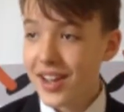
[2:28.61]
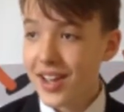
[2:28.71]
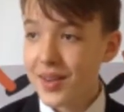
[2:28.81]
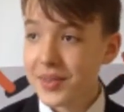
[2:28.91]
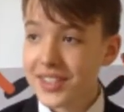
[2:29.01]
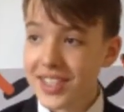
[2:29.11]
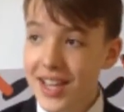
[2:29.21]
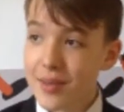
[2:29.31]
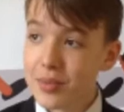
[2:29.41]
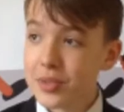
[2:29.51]
I was
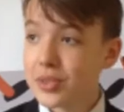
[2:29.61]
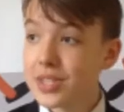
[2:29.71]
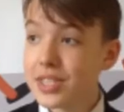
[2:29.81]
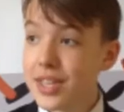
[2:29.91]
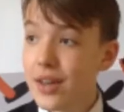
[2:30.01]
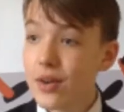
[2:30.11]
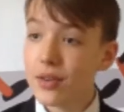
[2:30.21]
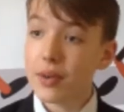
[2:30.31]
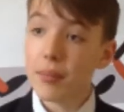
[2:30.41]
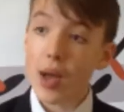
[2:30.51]
able to sit
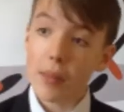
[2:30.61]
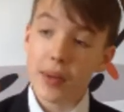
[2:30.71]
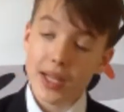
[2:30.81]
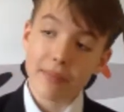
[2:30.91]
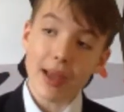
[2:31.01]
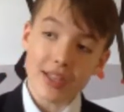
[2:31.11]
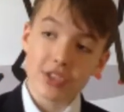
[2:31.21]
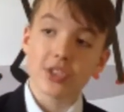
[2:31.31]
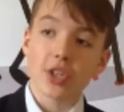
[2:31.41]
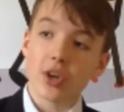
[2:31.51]
on the public
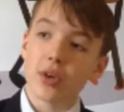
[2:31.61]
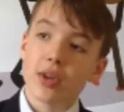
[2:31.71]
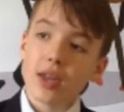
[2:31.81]
bench though.